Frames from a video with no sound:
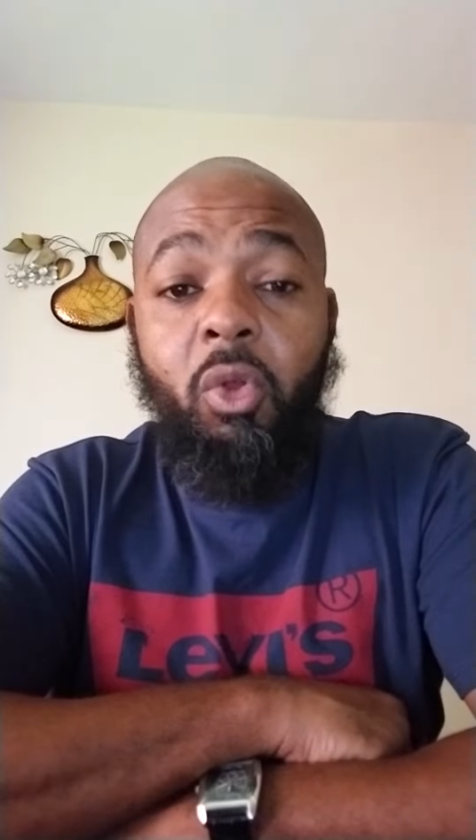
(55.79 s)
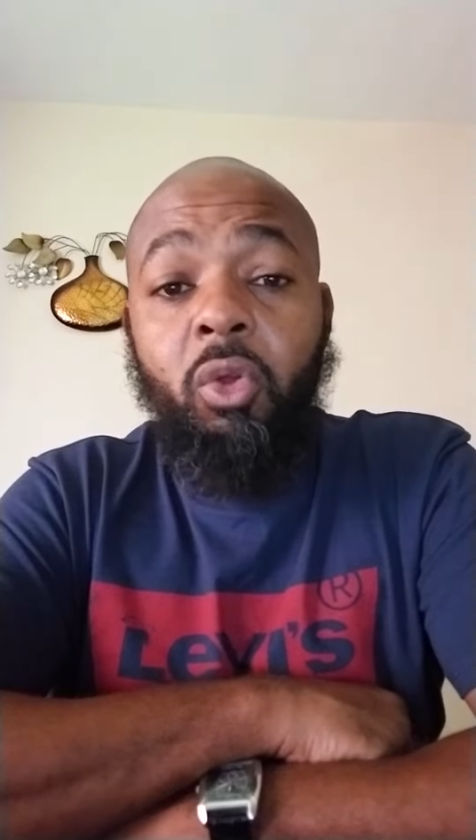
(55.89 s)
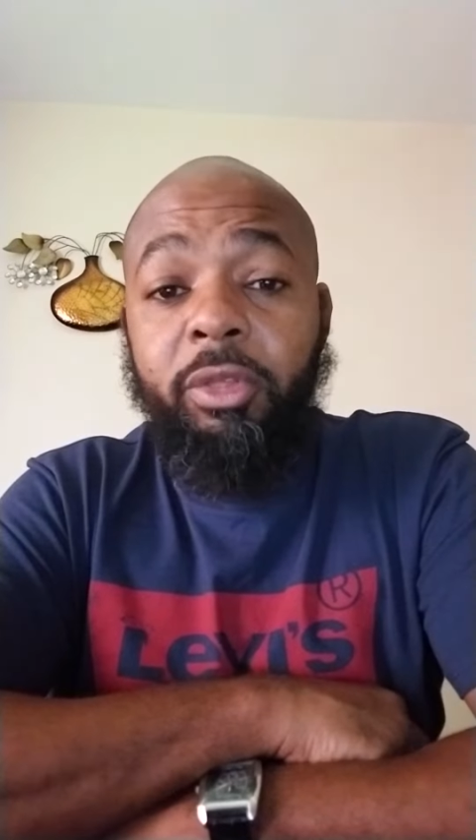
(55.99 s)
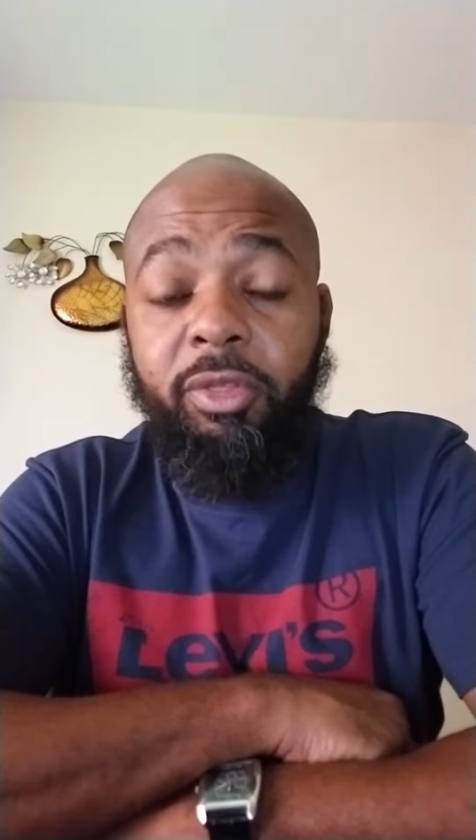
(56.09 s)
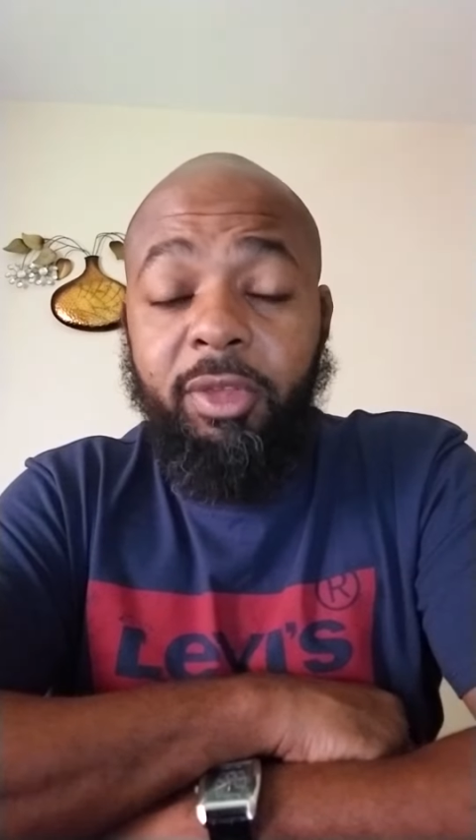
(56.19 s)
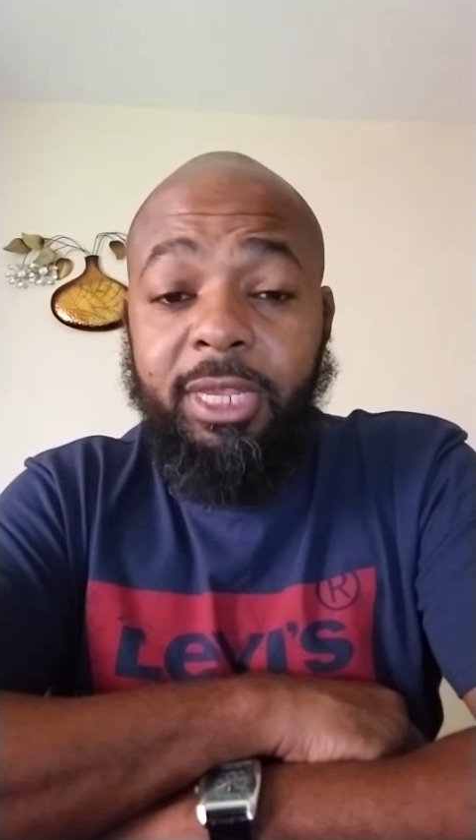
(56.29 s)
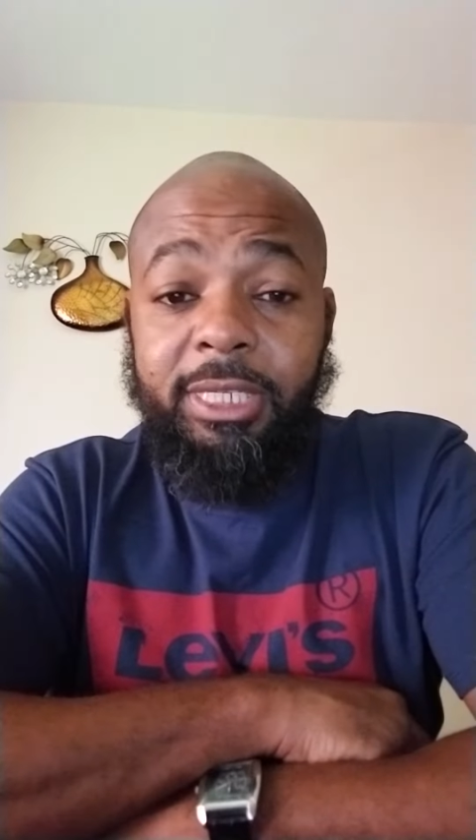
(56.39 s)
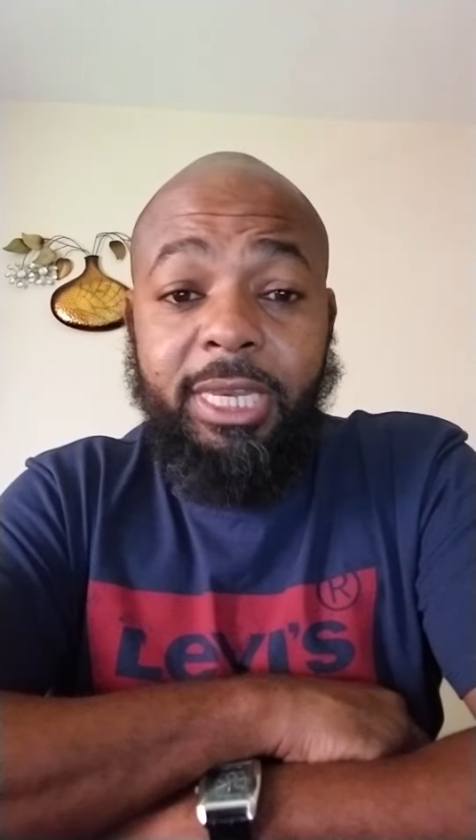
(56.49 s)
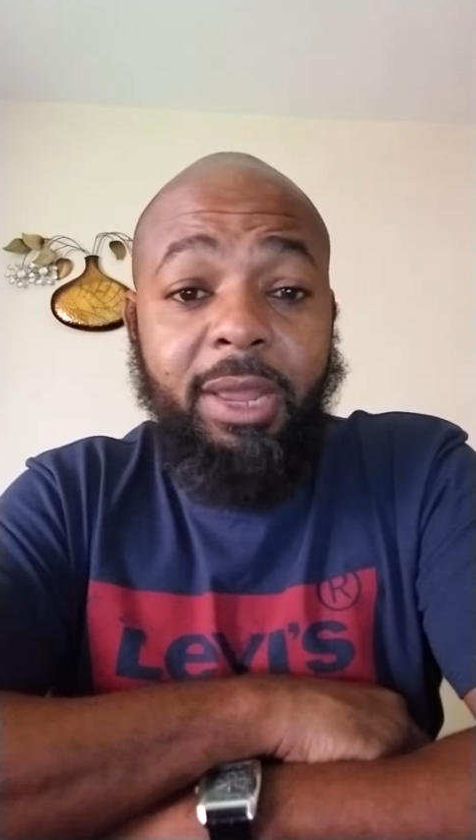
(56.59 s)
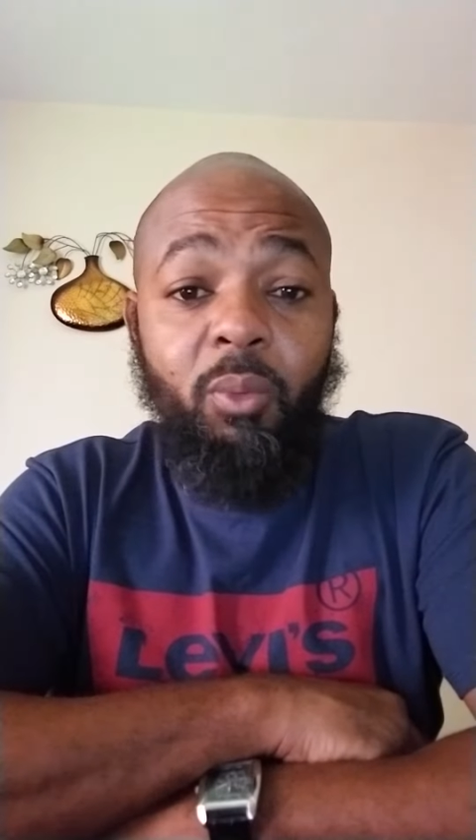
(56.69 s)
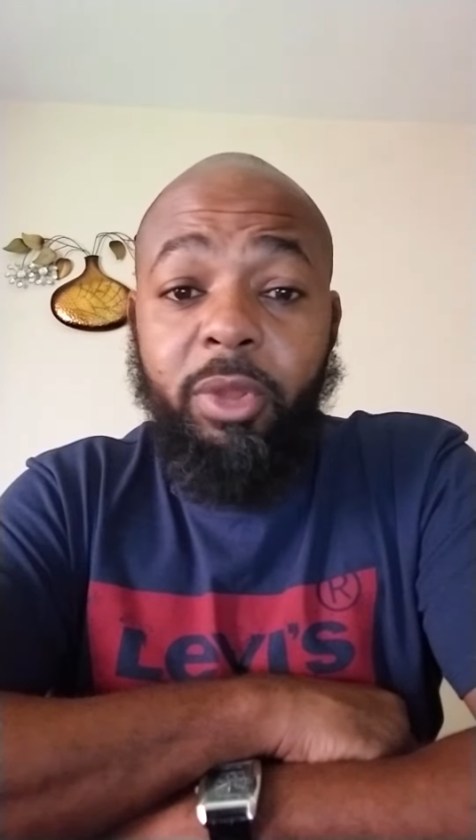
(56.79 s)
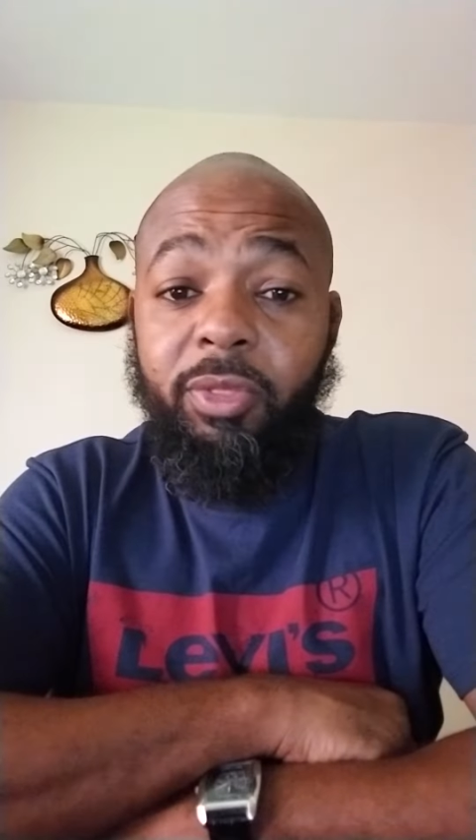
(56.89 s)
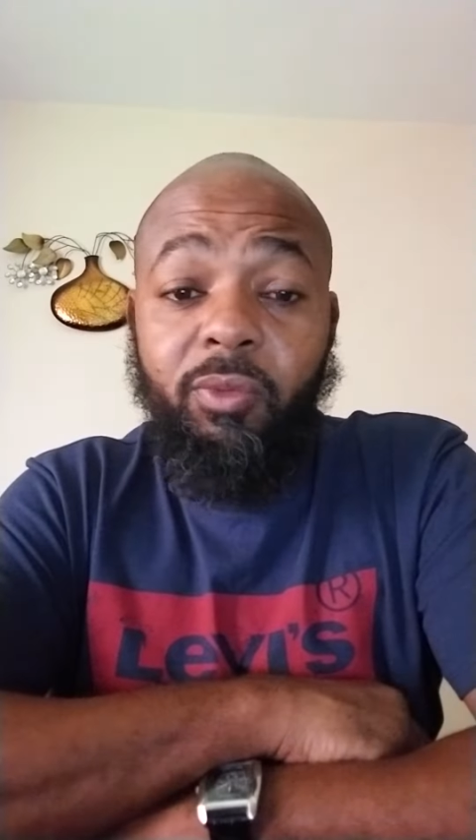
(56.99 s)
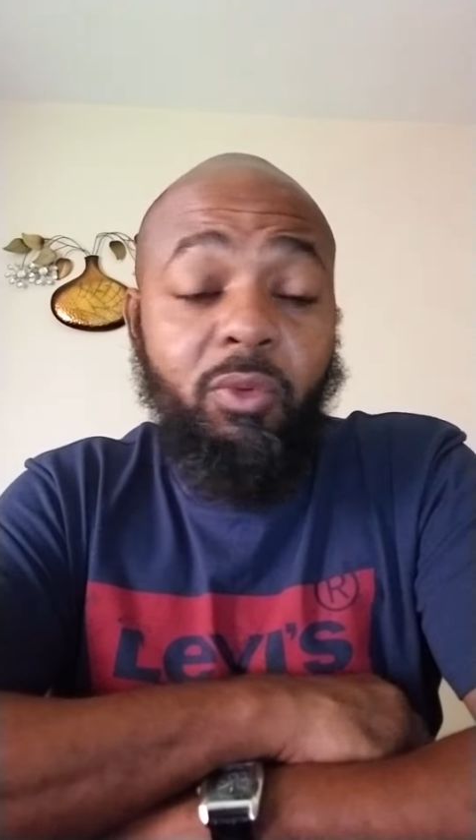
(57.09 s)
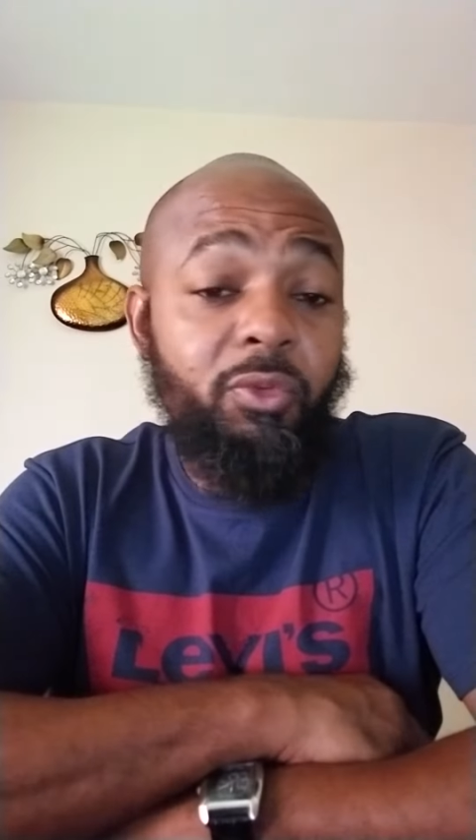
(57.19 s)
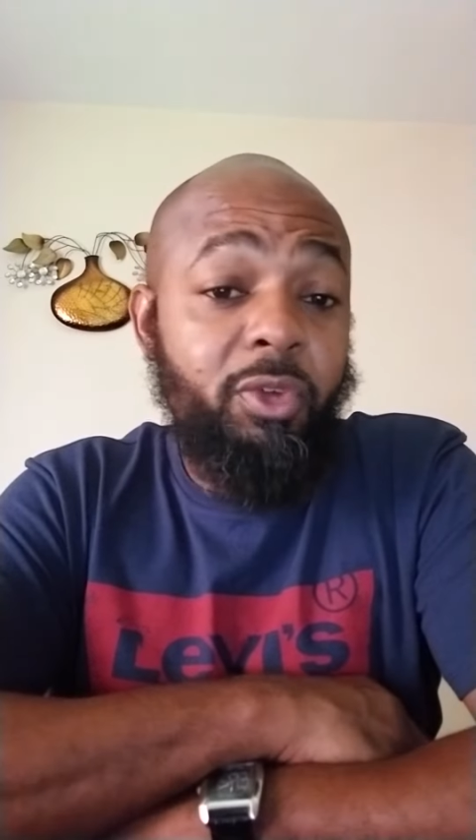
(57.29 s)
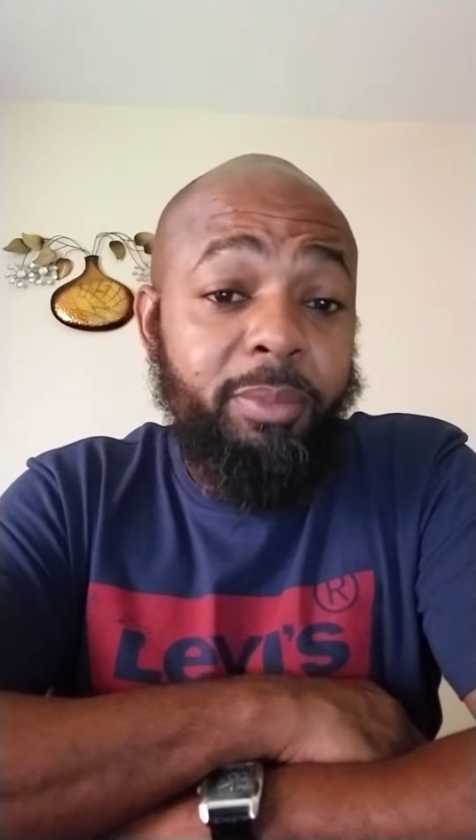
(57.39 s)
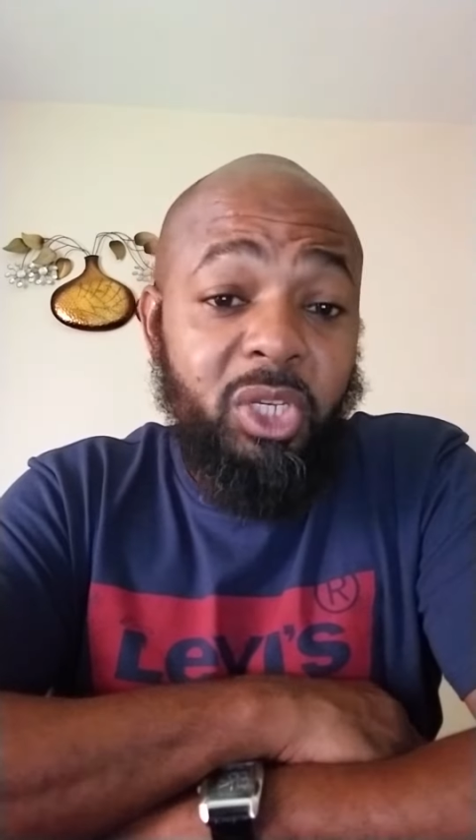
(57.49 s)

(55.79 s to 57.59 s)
all the things that I went through from